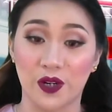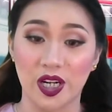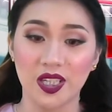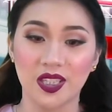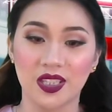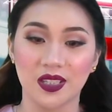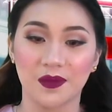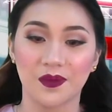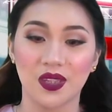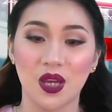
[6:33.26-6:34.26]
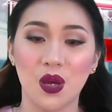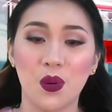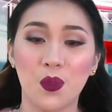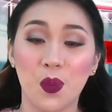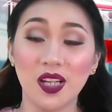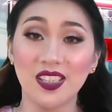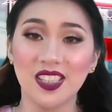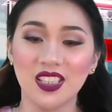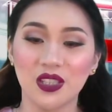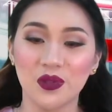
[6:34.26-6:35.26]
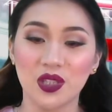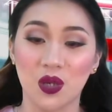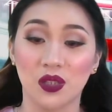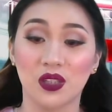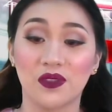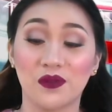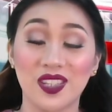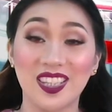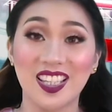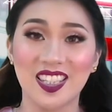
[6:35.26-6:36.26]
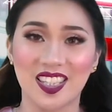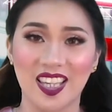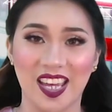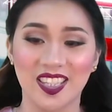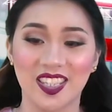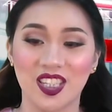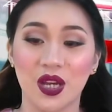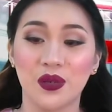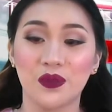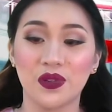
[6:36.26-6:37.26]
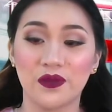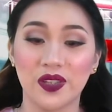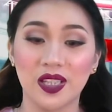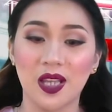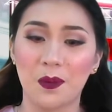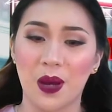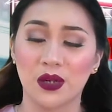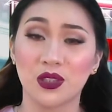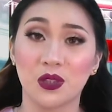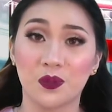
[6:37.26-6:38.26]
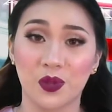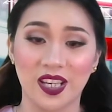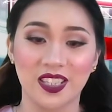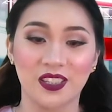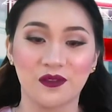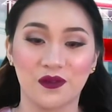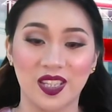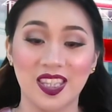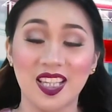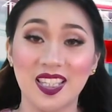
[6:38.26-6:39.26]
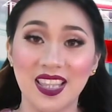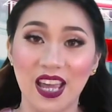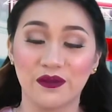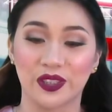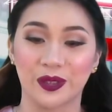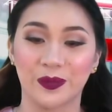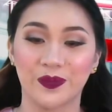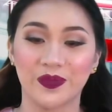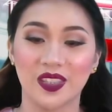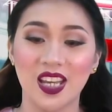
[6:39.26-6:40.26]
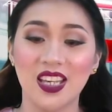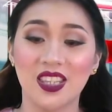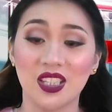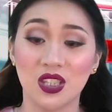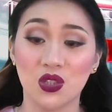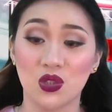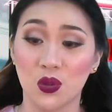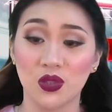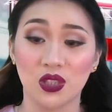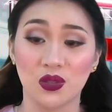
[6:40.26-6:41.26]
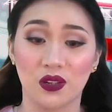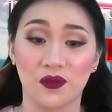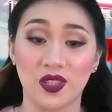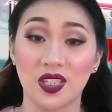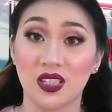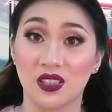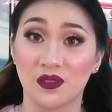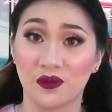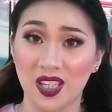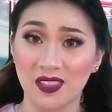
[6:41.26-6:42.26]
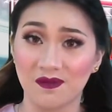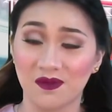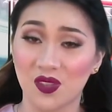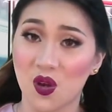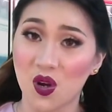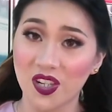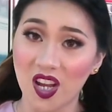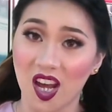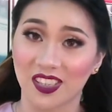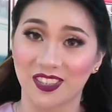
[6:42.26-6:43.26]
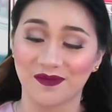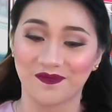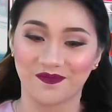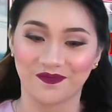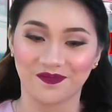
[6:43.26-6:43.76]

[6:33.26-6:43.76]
First, what did the result of the fitness test reveal about your present fitness level? Does it show that you are physically fit or not?